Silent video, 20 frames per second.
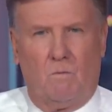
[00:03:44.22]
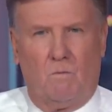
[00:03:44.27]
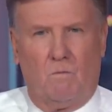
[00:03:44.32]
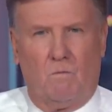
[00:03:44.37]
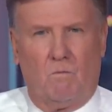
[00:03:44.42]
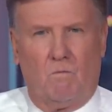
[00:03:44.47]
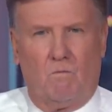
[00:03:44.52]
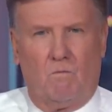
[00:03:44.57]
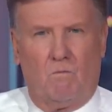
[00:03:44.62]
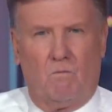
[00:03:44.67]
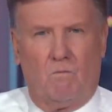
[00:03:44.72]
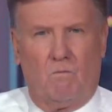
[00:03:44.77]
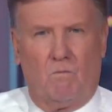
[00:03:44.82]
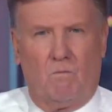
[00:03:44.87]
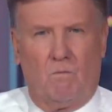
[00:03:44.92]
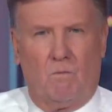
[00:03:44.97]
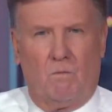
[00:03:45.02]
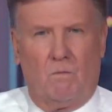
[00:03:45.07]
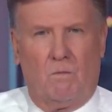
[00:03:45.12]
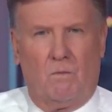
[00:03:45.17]

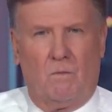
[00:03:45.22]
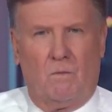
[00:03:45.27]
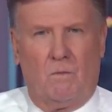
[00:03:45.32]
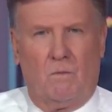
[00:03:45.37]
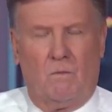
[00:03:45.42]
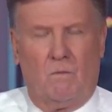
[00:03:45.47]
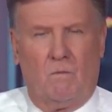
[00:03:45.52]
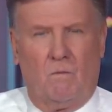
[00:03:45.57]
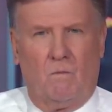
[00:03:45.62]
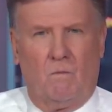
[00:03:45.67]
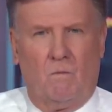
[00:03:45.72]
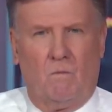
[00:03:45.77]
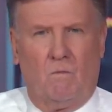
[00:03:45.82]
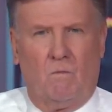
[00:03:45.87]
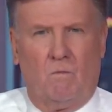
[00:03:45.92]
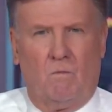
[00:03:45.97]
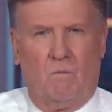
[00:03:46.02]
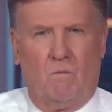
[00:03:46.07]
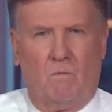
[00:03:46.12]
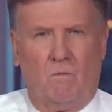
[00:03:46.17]

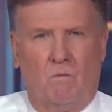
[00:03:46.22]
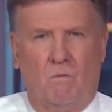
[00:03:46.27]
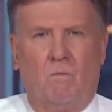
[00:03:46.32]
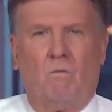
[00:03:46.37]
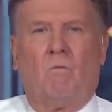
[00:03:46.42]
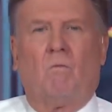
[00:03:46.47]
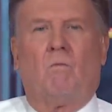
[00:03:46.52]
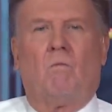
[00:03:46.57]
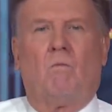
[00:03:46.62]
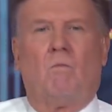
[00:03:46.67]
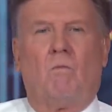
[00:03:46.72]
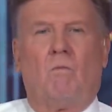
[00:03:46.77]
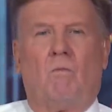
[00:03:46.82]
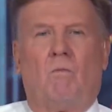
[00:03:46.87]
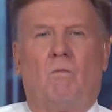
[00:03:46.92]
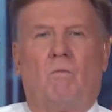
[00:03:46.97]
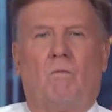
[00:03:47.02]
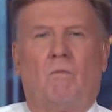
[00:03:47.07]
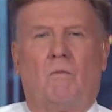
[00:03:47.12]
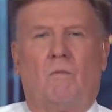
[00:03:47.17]

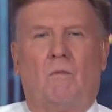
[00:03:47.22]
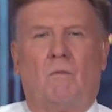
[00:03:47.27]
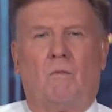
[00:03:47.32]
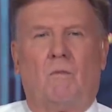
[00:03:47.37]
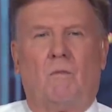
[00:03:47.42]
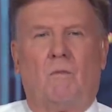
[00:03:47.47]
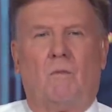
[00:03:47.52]
The person shown says nothing.